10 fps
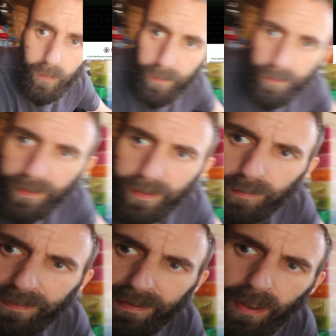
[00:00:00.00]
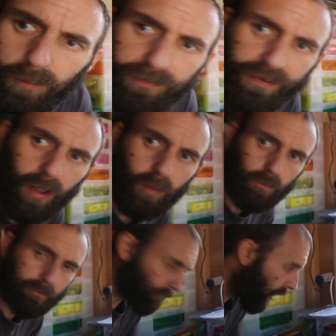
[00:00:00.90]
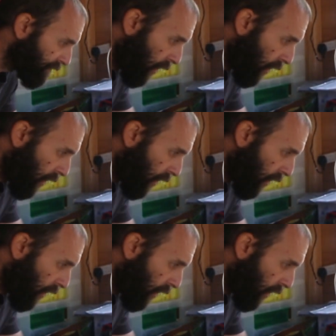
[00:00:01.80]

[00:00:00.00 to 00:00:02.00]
There we go. So I've